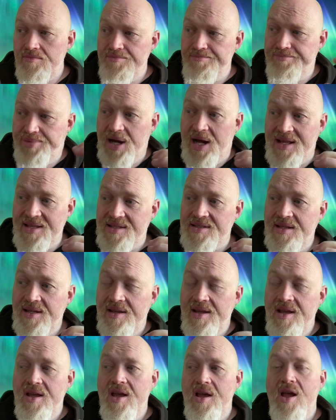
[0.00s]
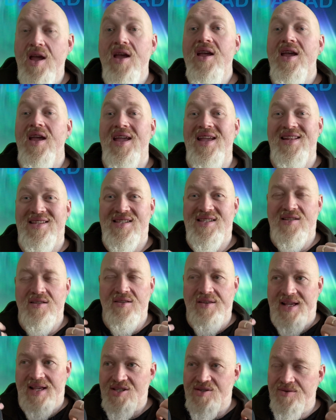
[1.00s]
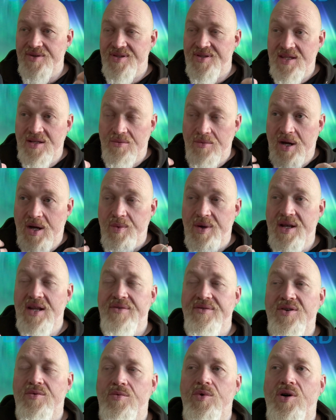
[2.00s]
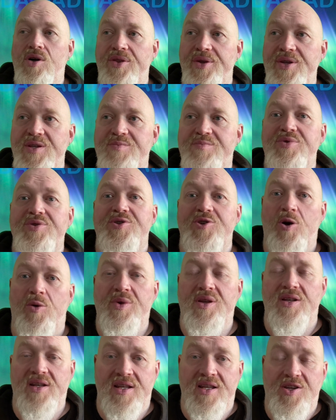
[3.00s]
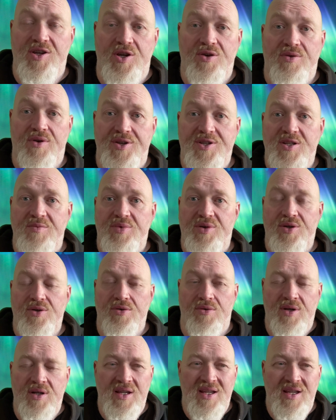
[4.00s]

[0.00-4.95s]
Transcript: But it's still that sort of thing where we live in a world that is predominantly neurotypical.